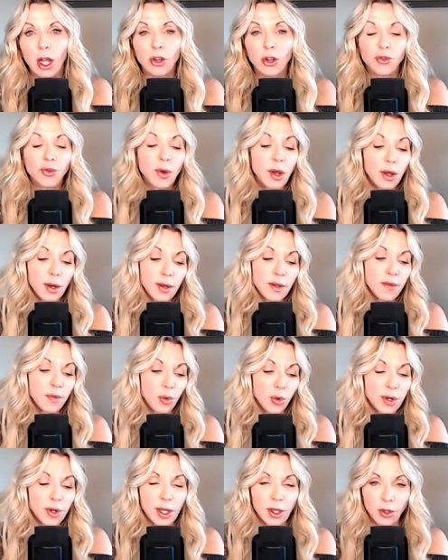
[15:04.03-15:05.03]
Ashwagandha is
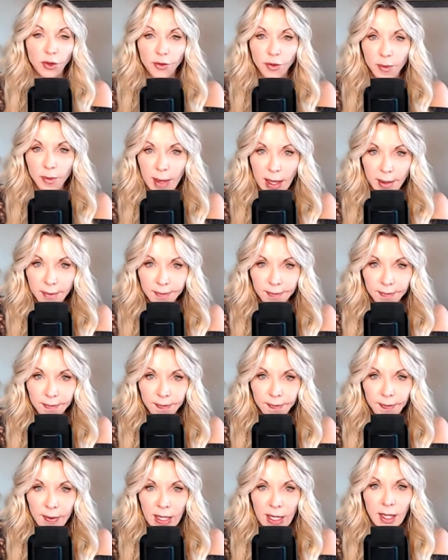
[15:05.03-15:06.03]
more tailored for men
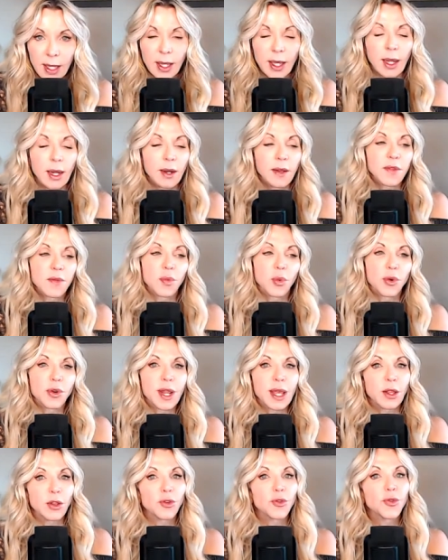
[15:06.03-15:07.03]
and it is
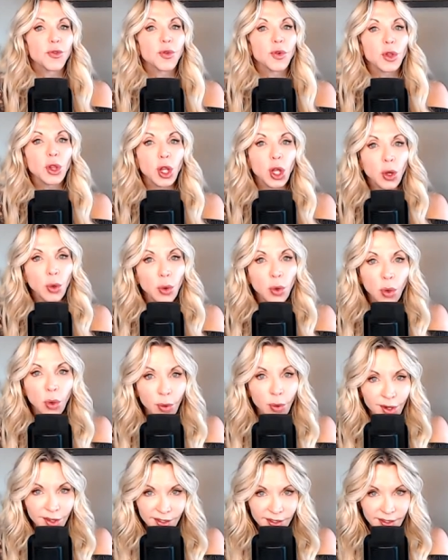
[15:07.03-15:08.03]
more tailored for low
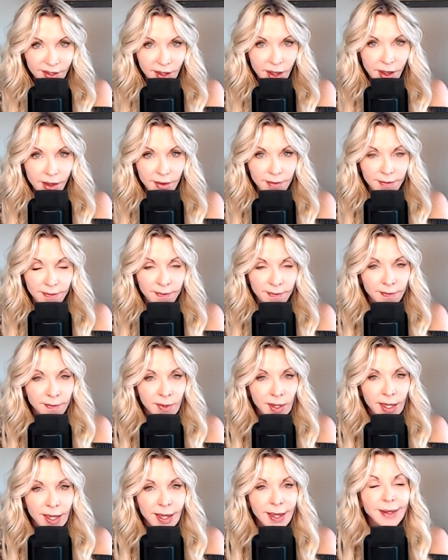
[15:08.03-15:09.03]
cortisol.
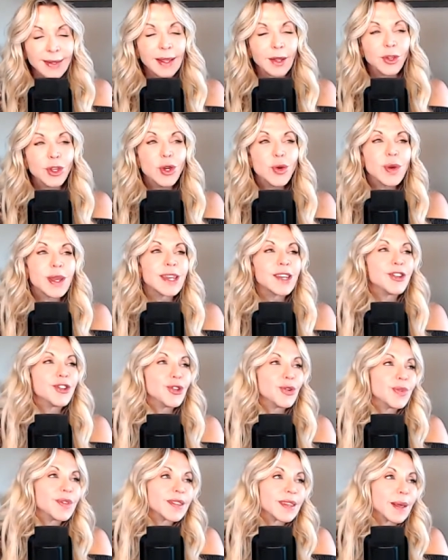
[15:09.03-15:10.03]
Now, you can
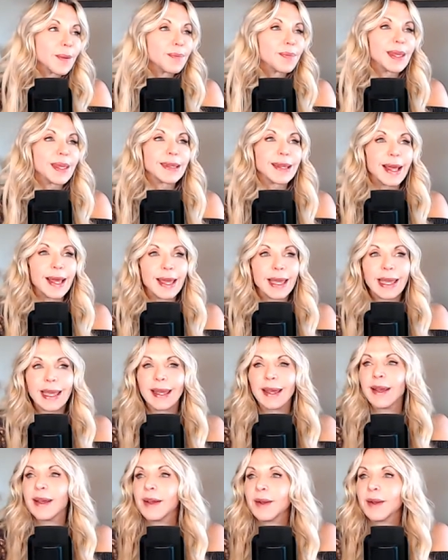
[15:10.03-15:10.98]
do something like,